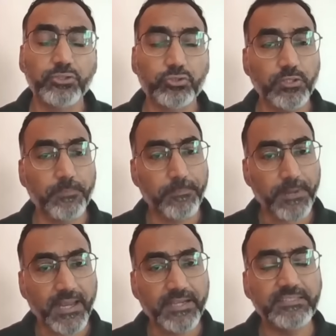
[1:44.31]
So the
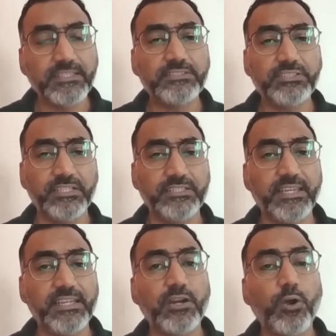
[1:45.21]
priorities are
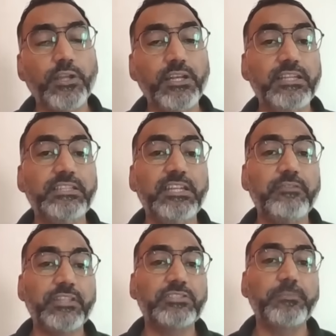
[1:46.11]
changing, and accordingly, the
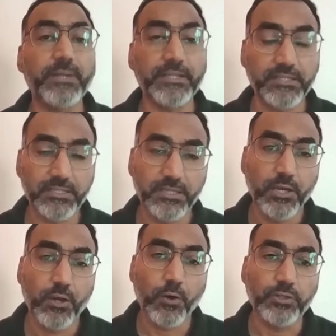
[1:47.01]
investment
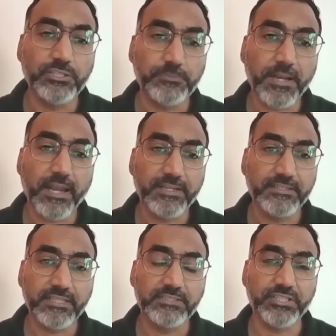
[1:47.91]
on these
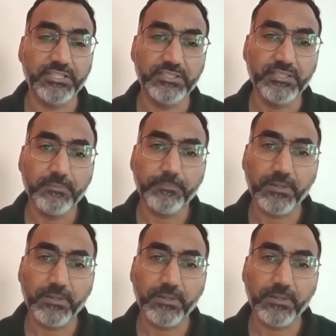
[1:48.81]
priorities are changing.